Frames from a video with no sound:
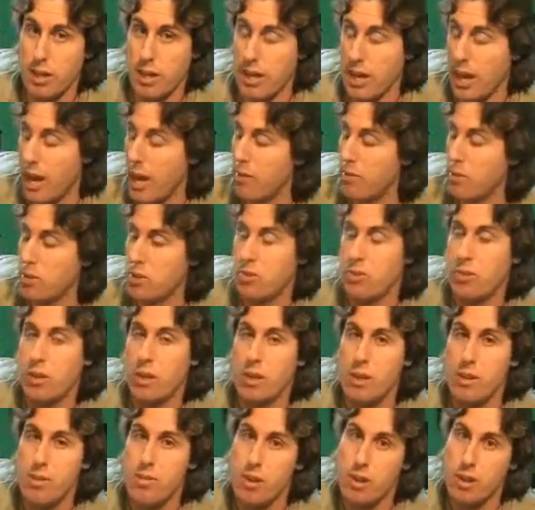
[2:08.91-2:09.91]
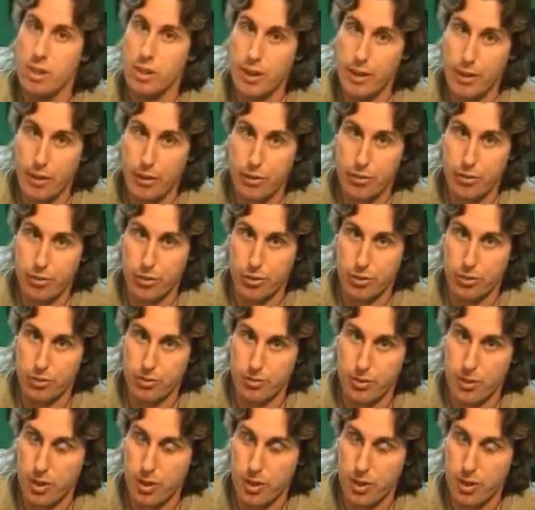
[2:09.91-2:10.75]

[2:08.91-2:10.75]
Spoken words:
I was very, very careful.